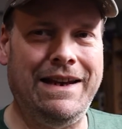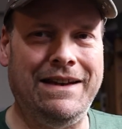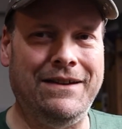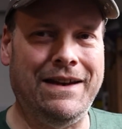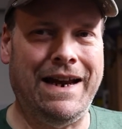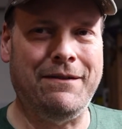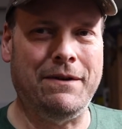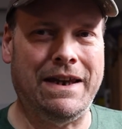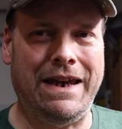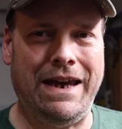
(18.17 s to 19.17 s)
into kind of
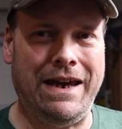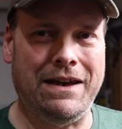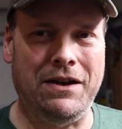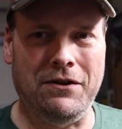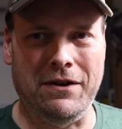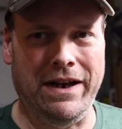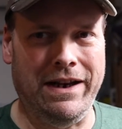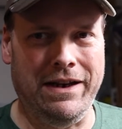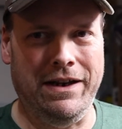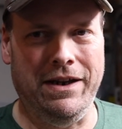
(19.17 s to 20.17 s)
a kick here
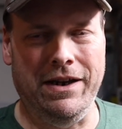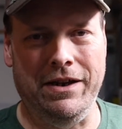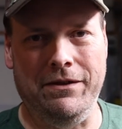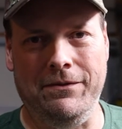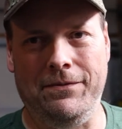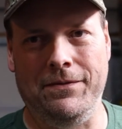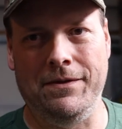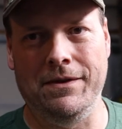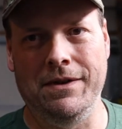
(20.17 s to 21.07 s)
lately of